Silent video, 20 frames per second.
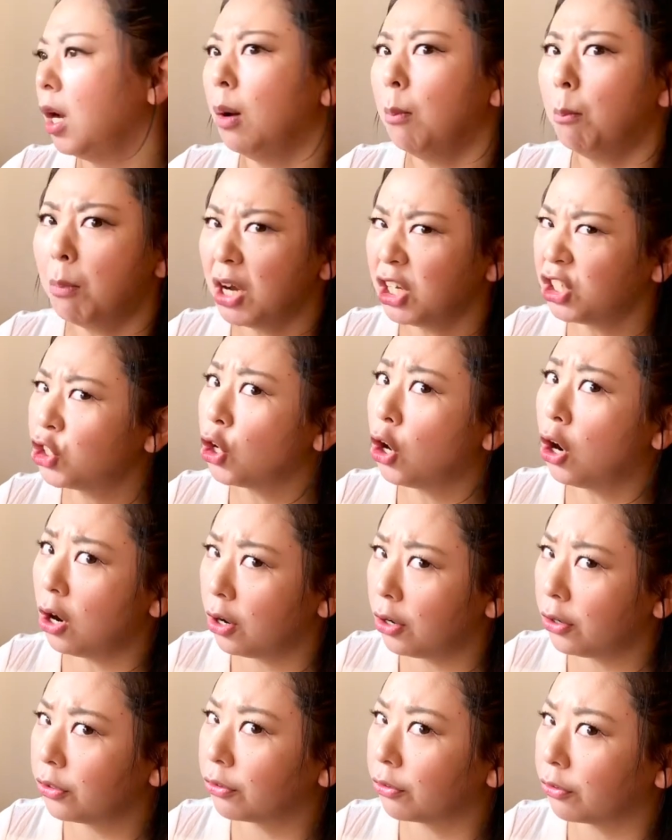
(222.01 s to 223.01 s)
much
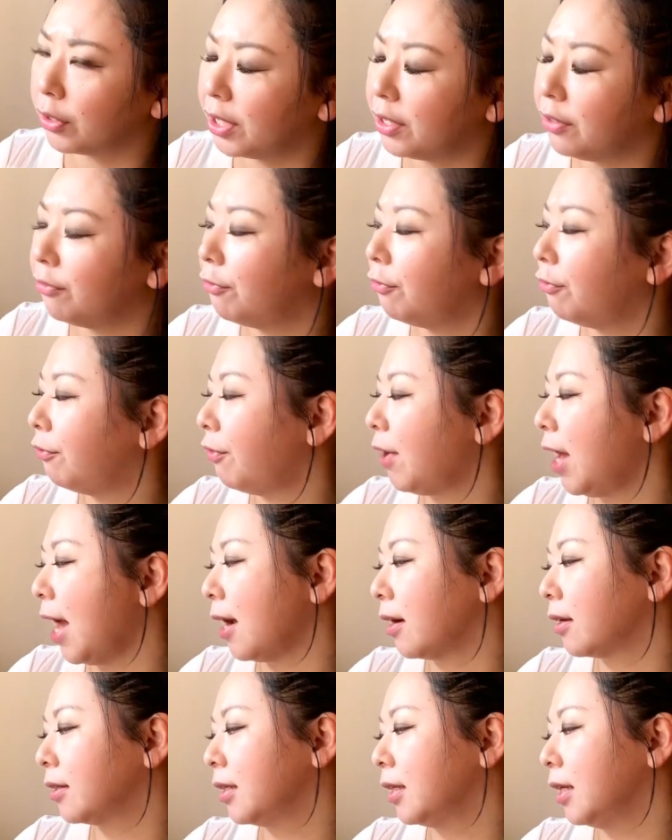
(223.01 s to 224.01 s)
harder, in
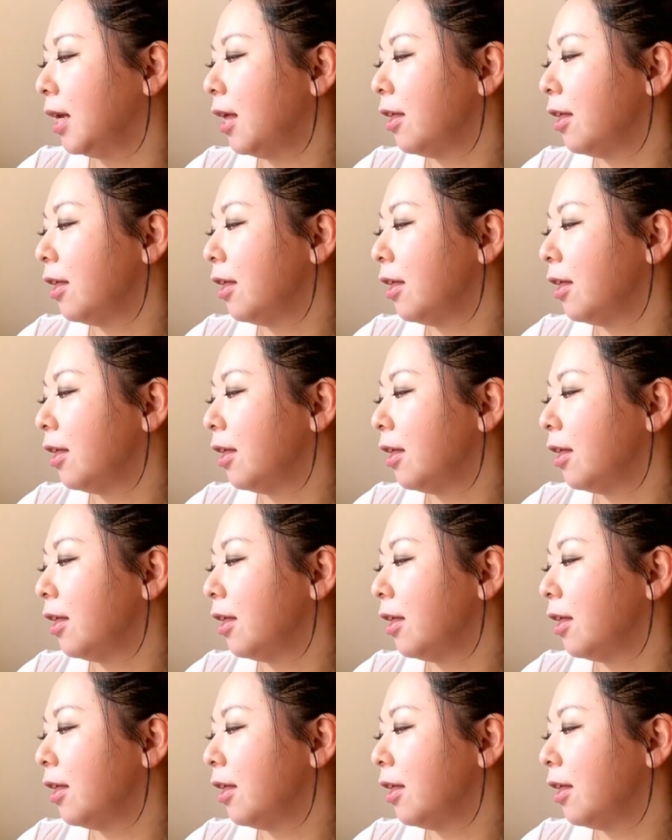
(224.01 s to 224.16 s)
fact,